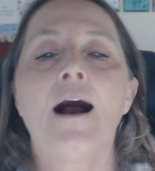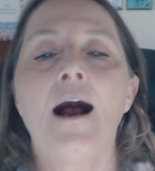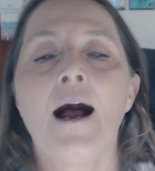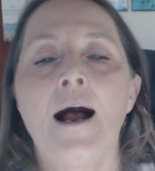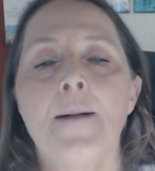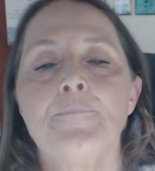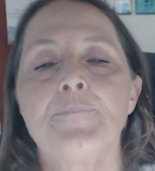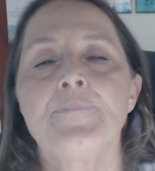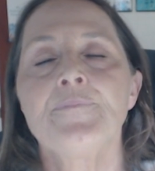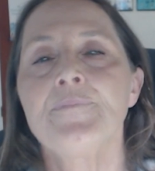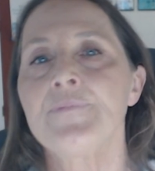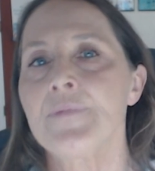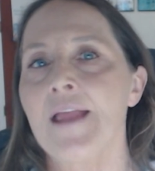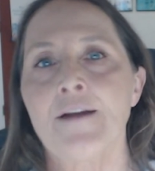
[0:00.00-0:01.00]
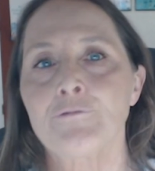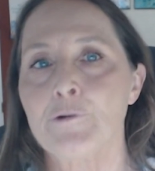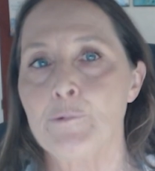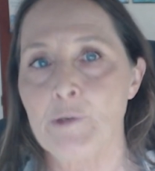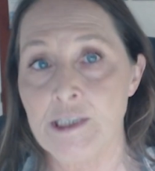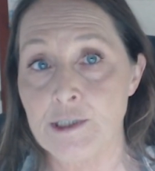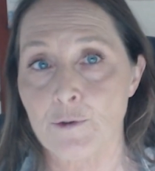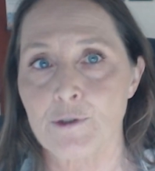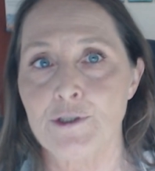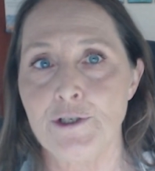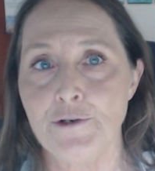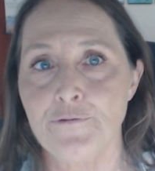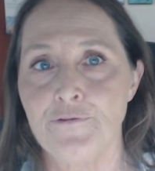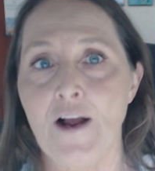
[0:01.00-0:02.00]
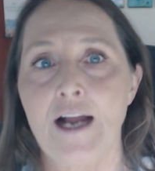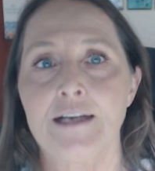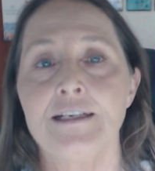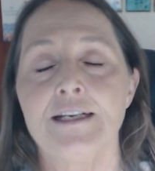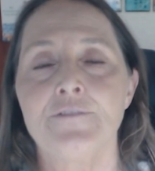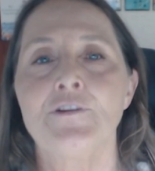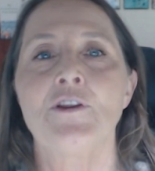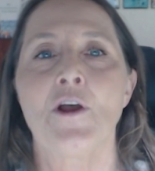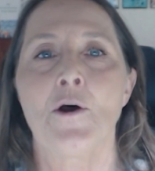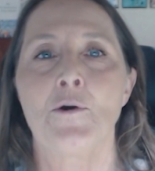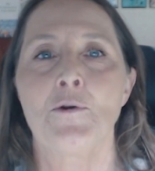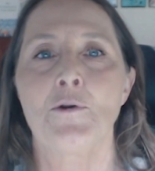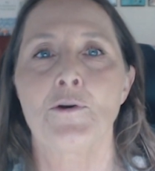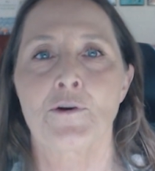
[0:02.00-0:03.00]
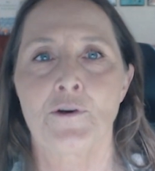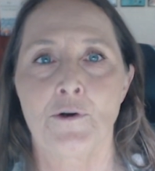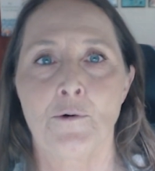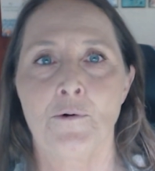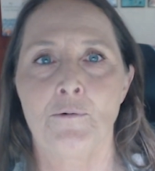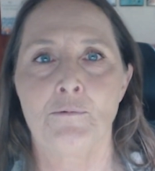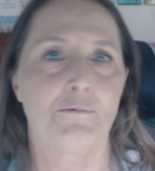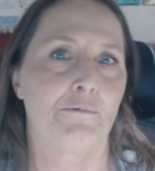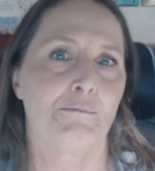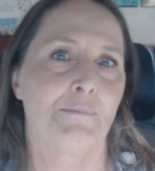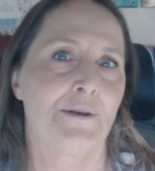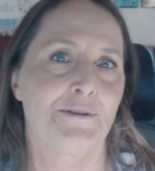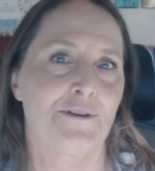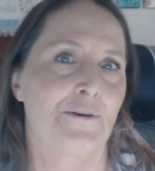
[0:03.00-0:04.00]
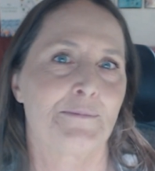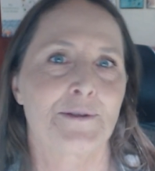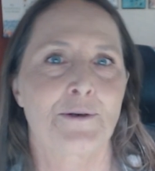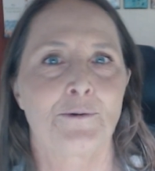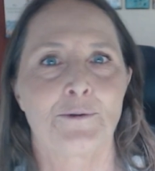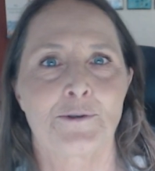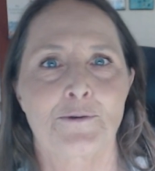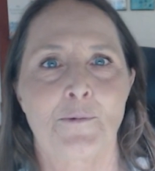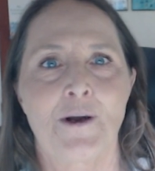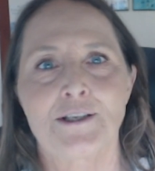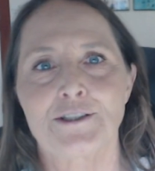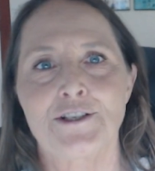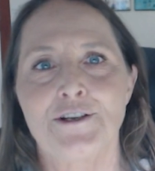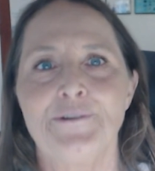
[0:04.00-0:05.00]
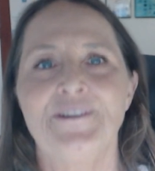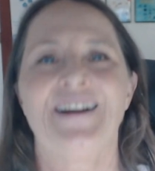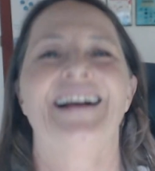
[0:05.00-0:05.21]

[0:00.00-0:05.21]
every resource you find, even though most homeschoolers want to.